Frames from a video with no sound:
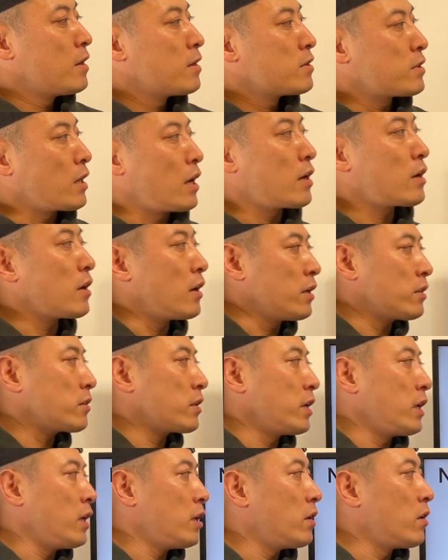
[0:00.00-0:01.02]
Then
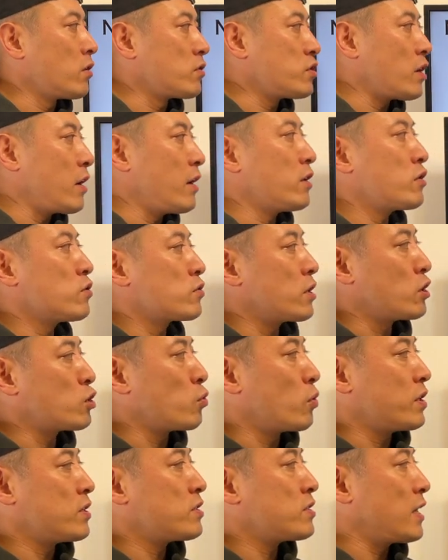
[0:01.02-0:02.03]
currently, you know, January
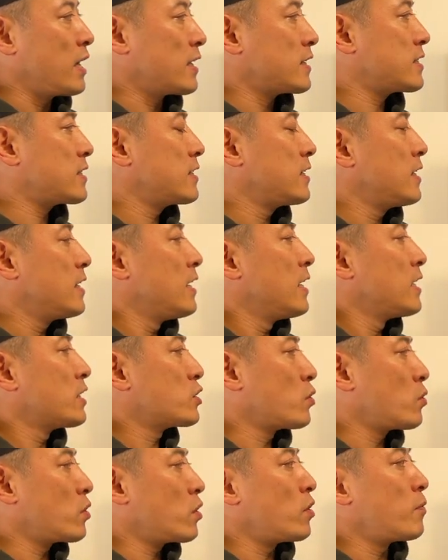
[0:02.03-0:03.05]
2026,
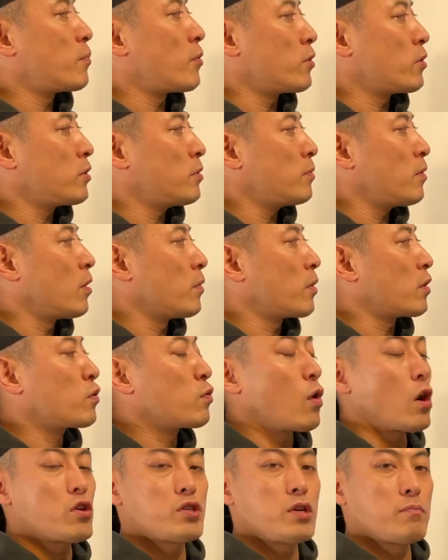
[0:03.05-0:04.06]
total volume of the
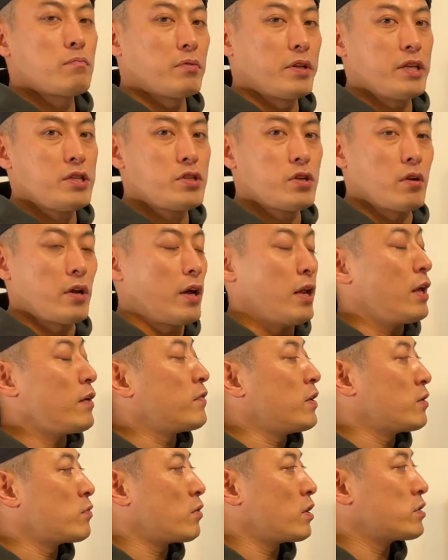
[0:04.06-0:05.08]
cross-chain bridge on
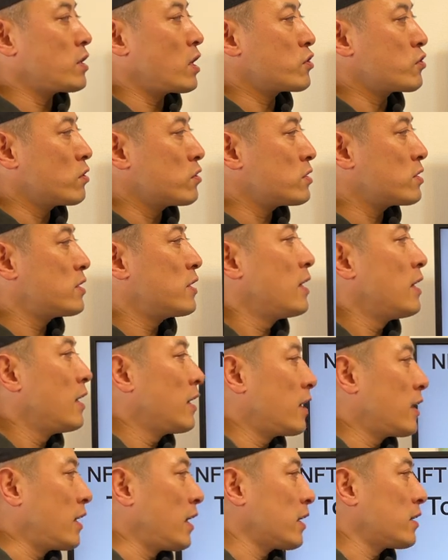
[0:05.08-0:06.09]
NFT transactions
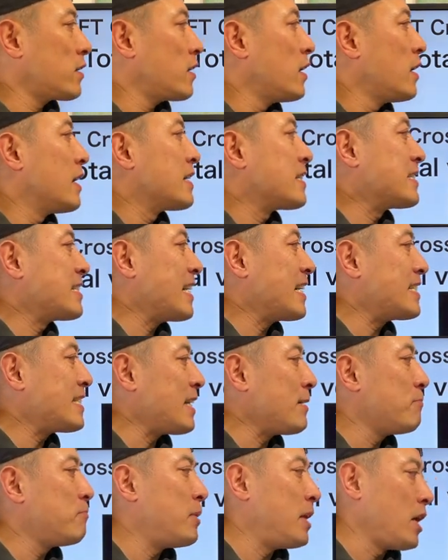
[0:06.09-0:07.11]
hit
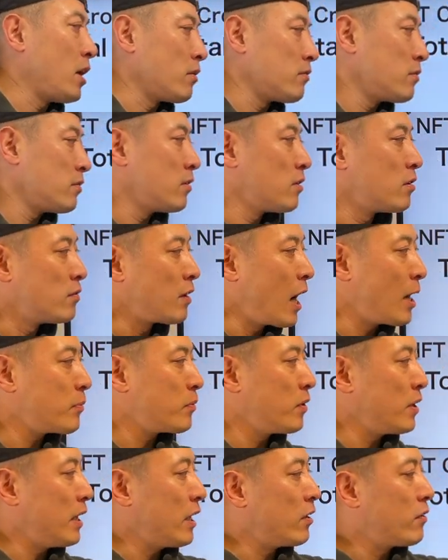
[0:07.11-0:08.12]
16 billion,
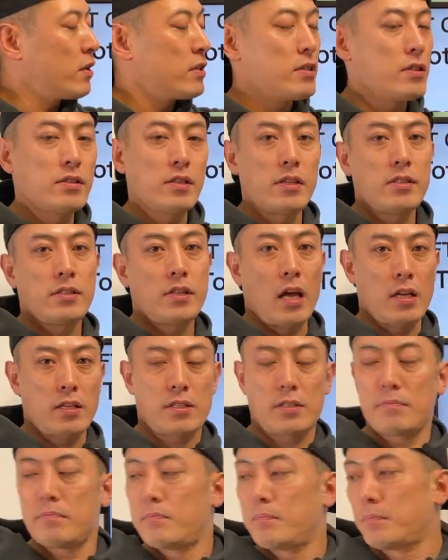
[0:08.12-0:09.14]
rapidly increasing these
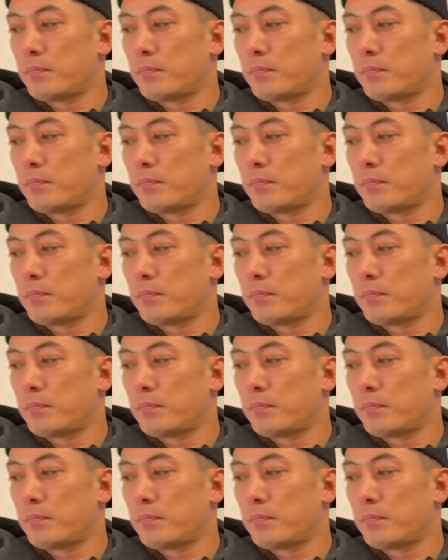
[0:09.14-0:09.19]
days.